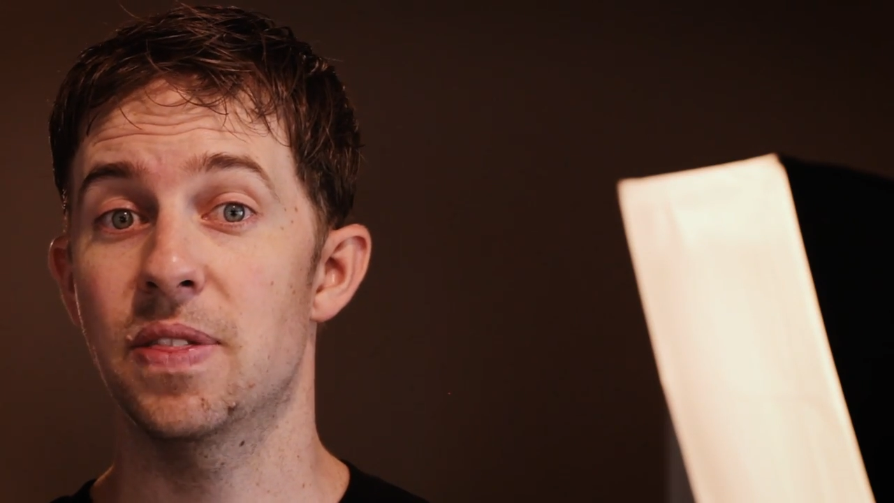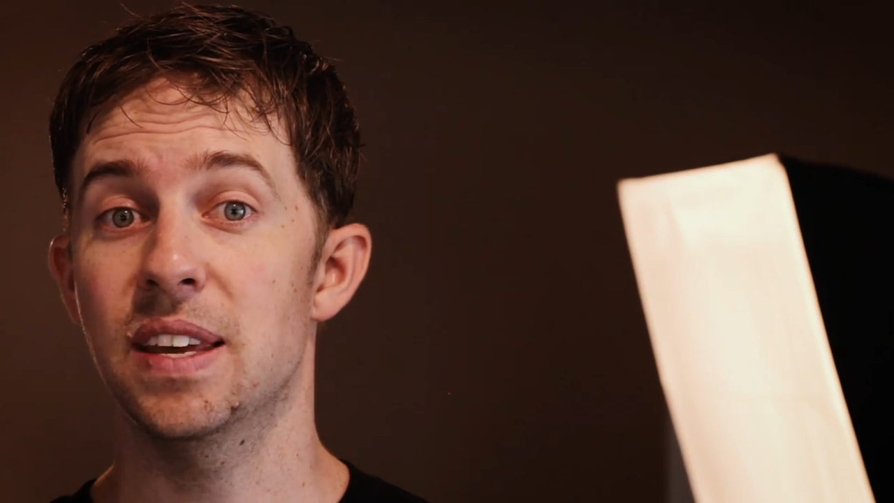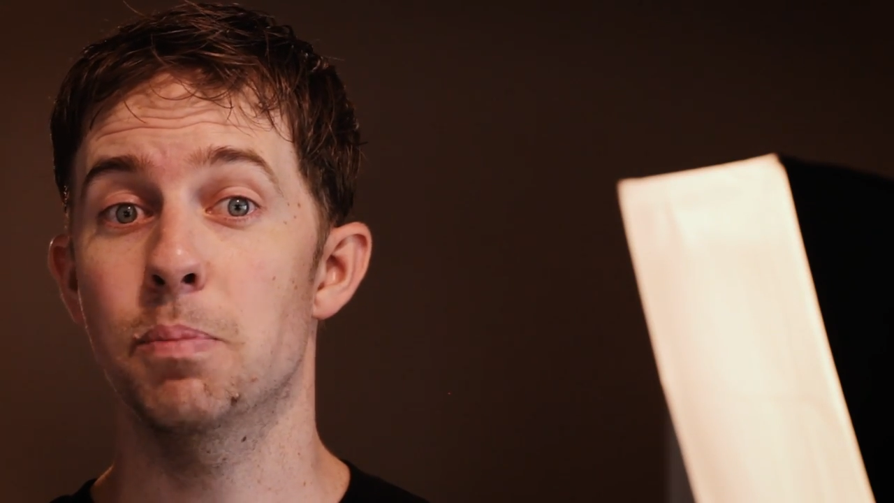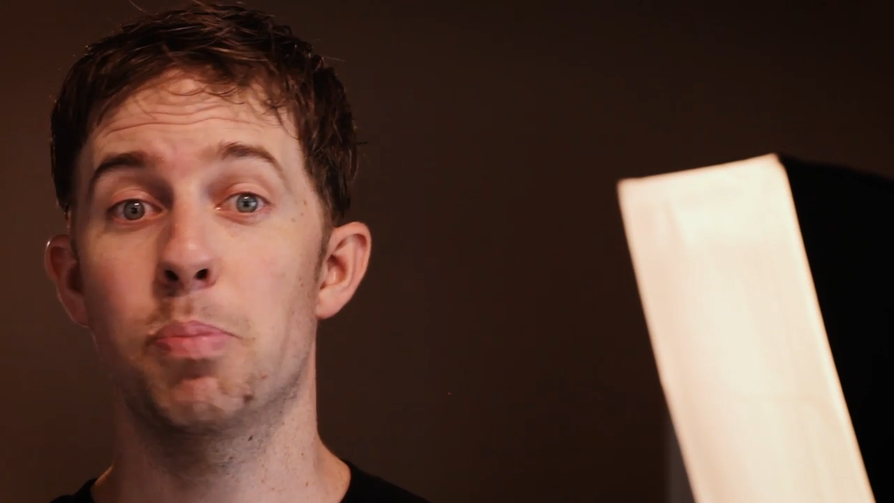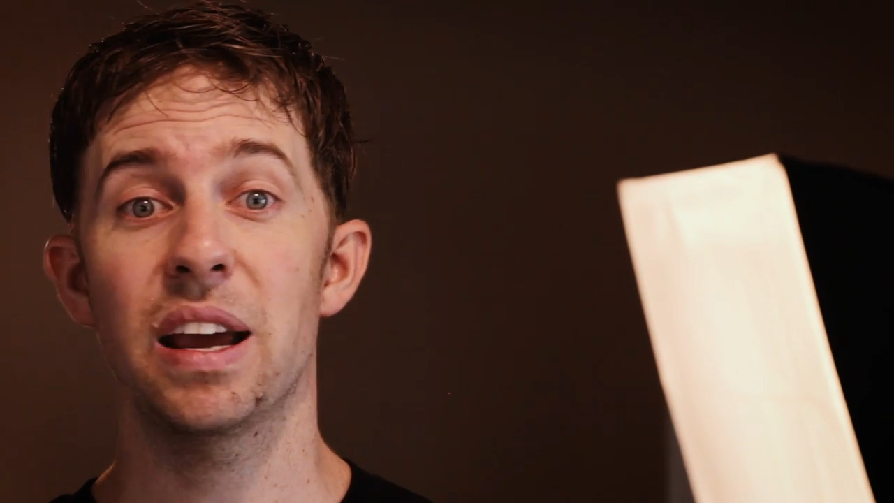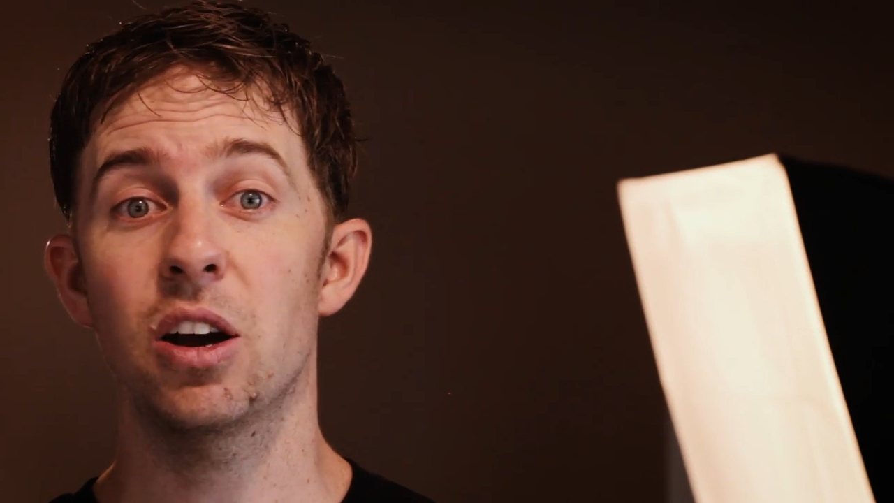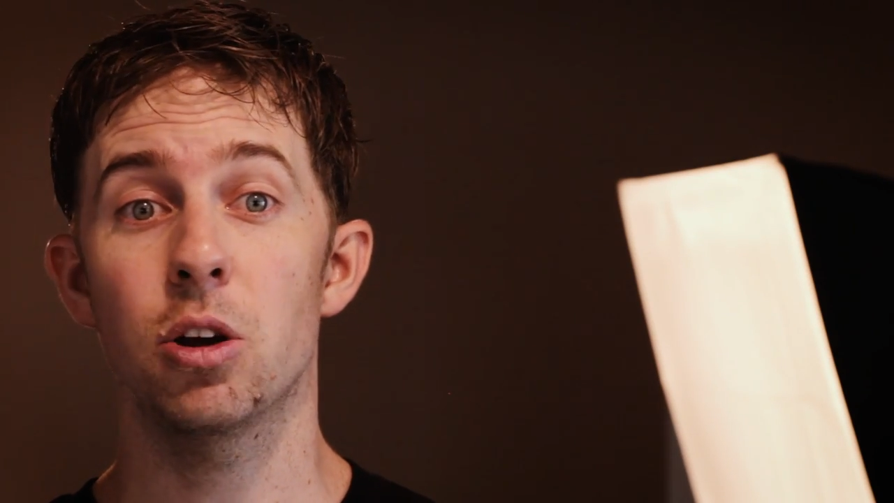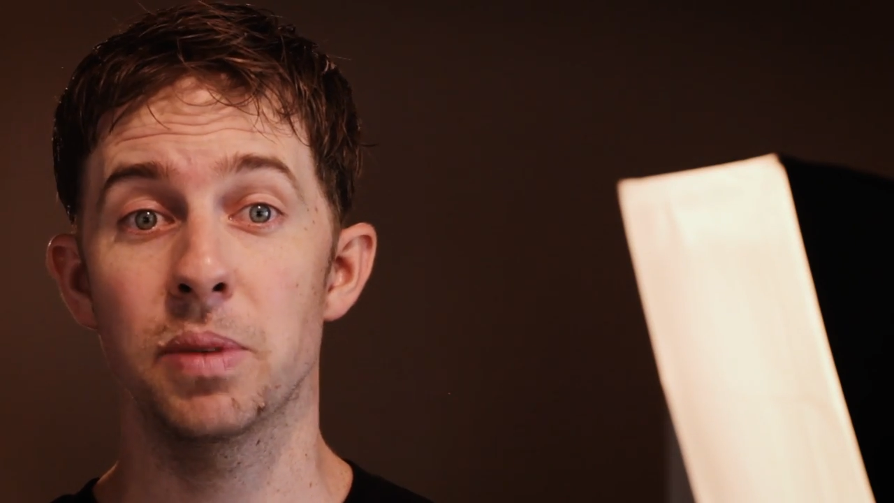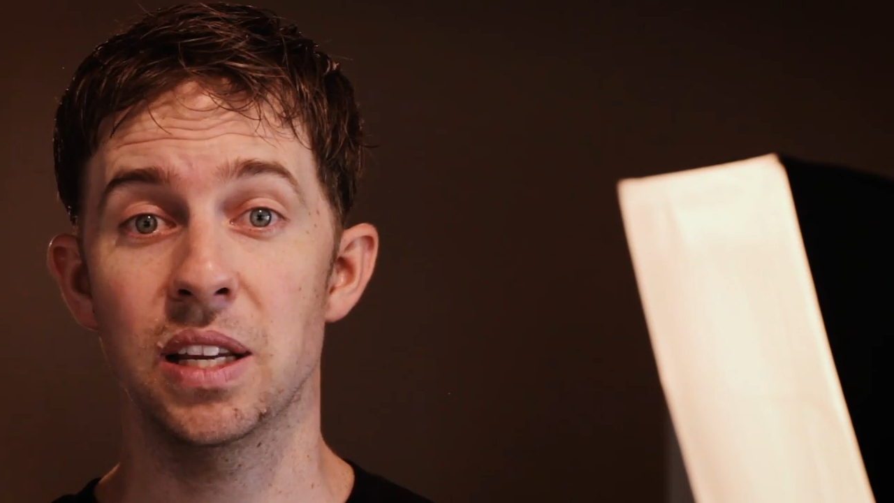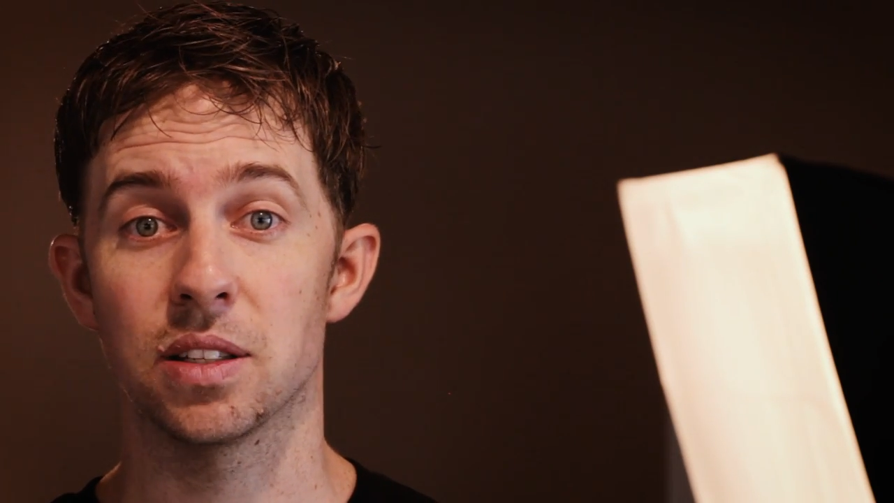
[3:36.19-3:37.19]
then by
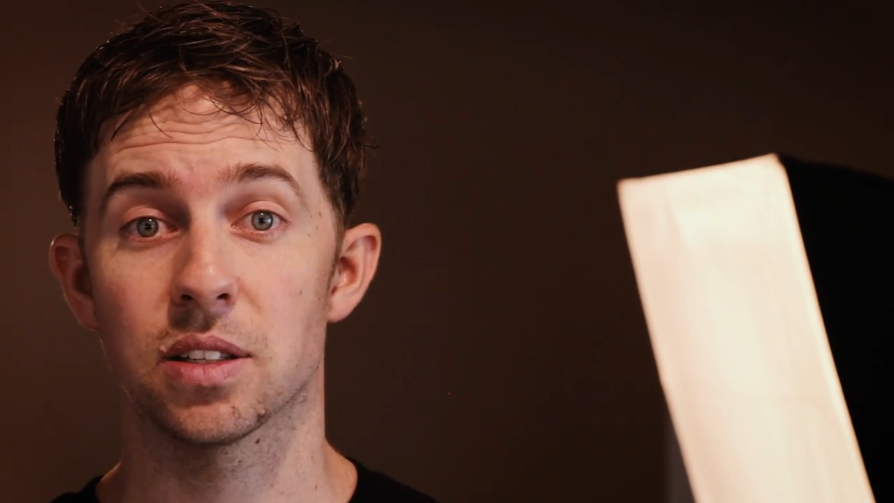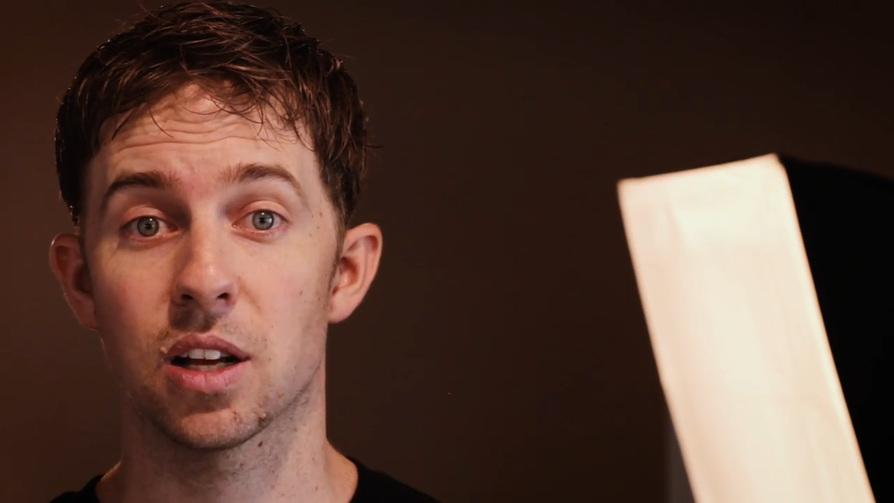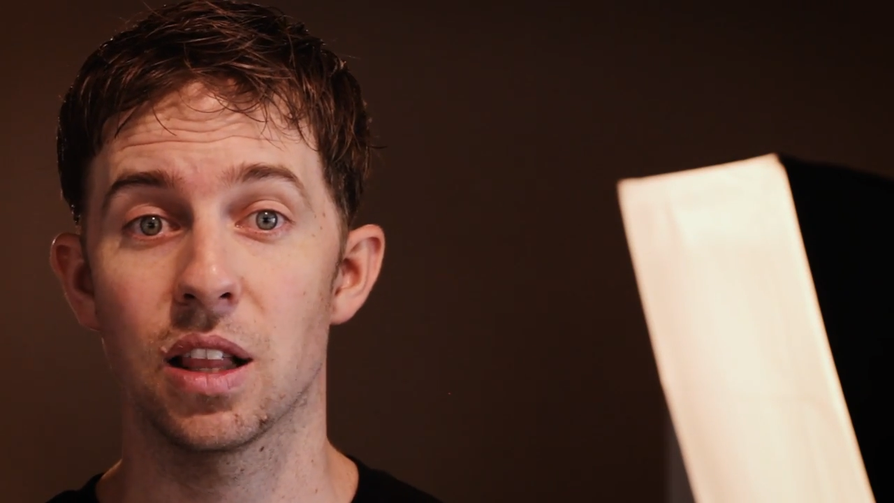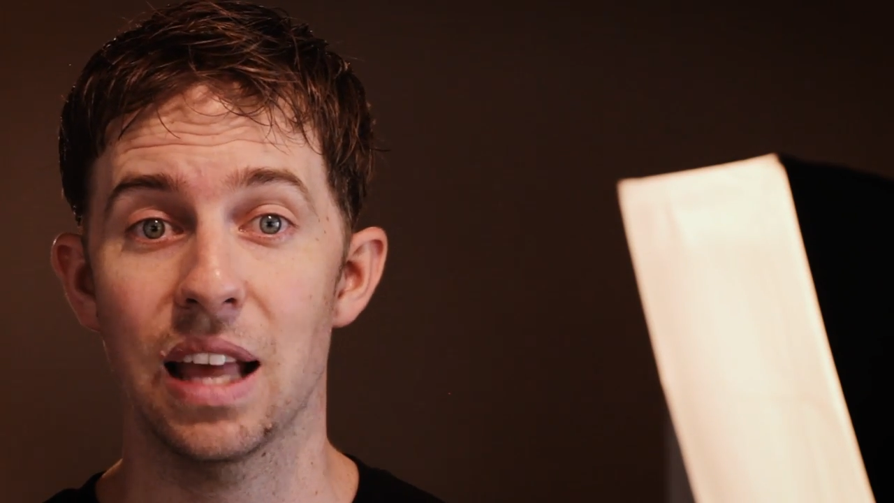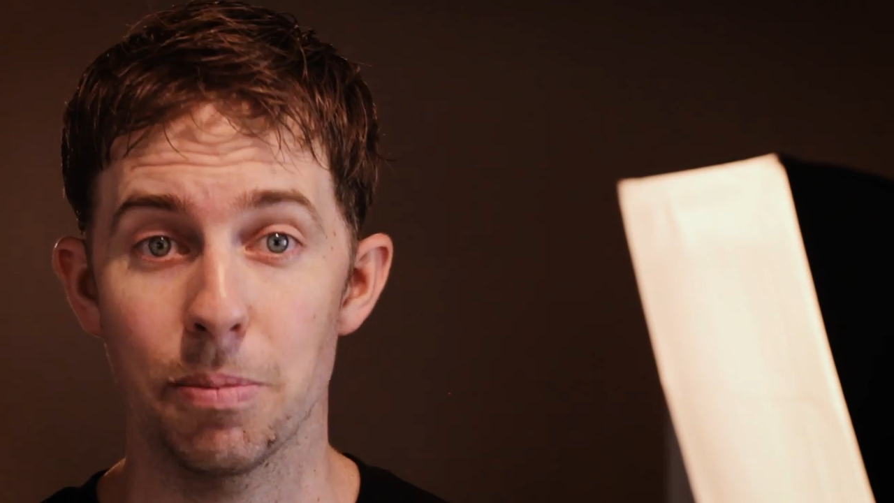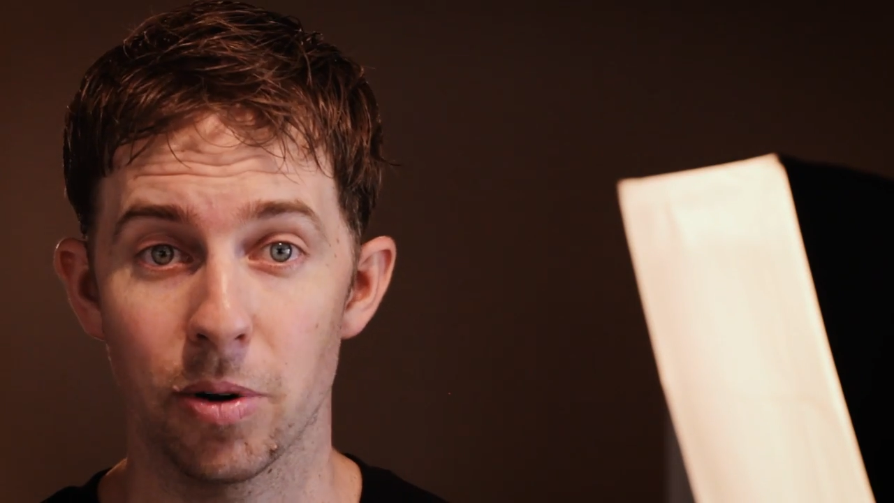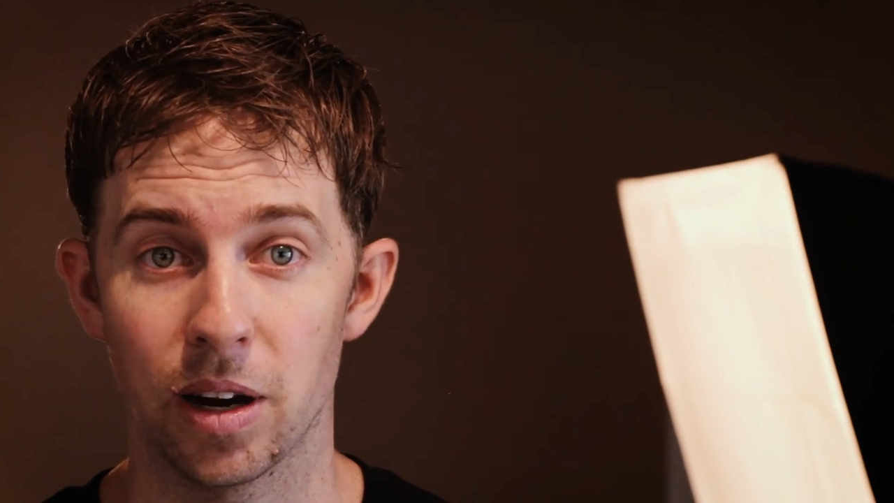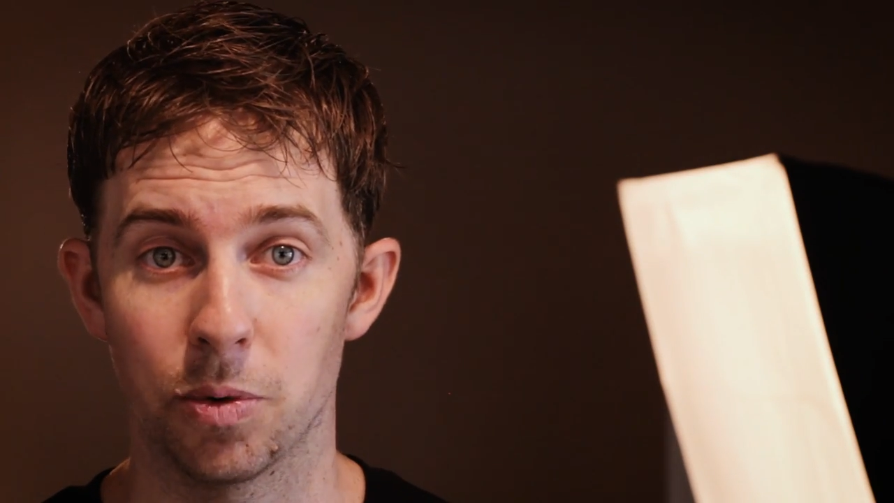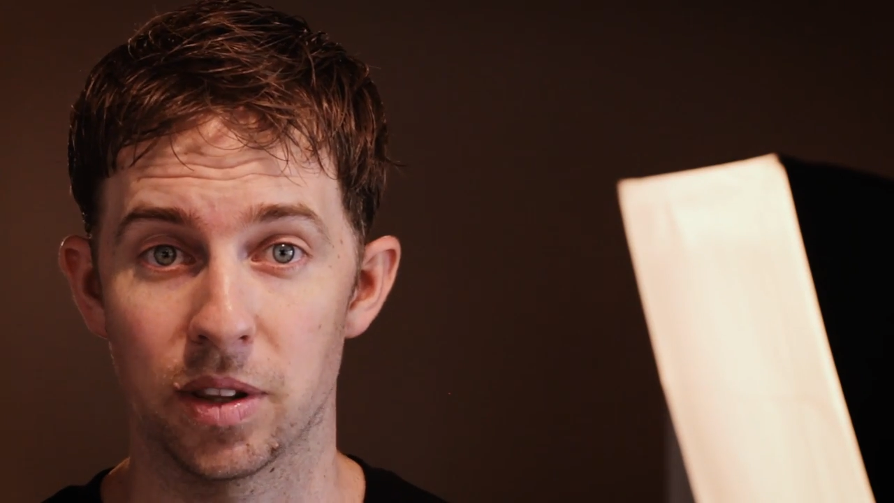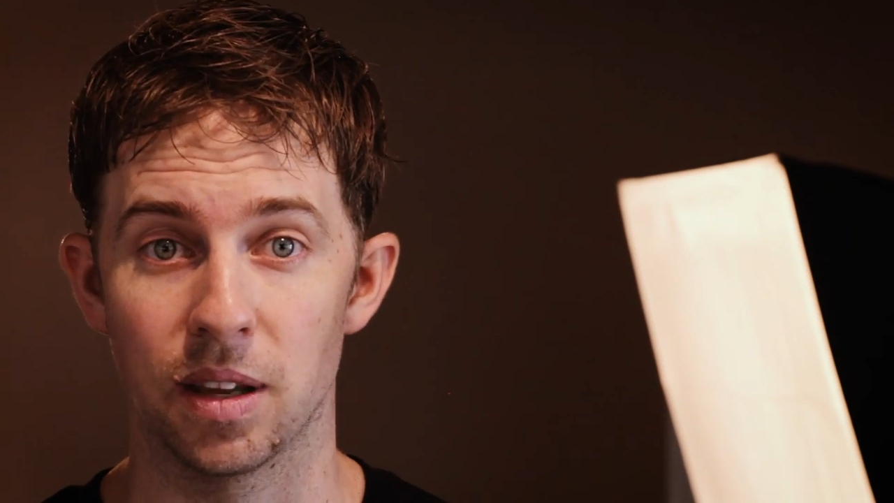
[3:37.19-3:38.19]
all means,
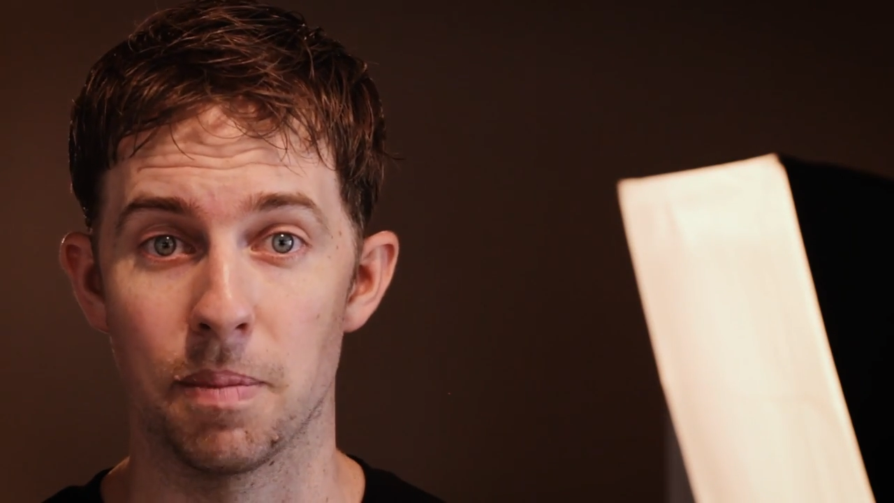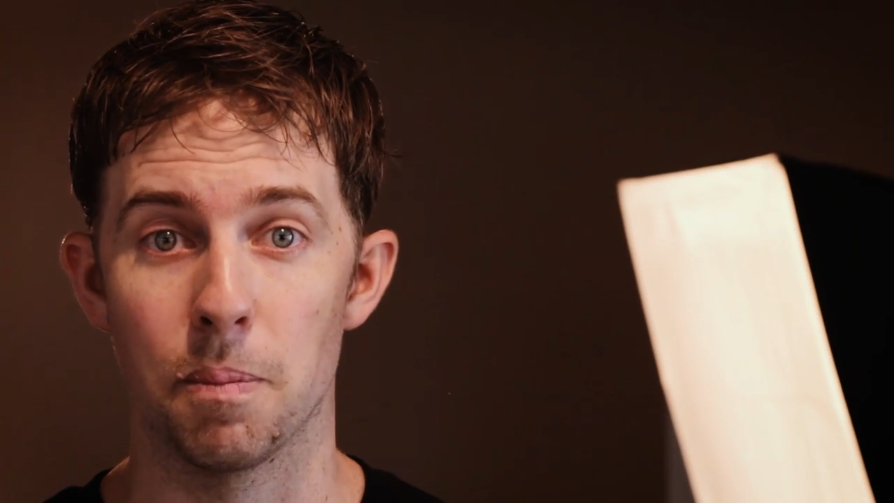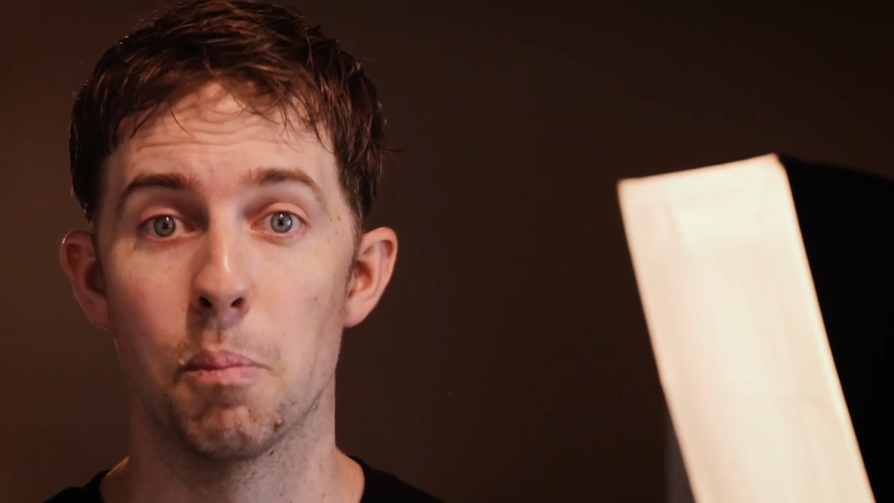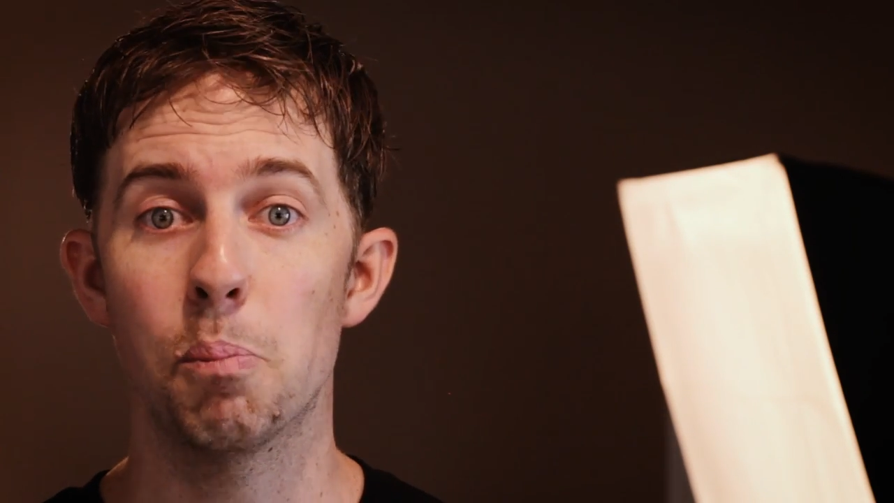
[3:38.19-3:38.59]
collaborate with them.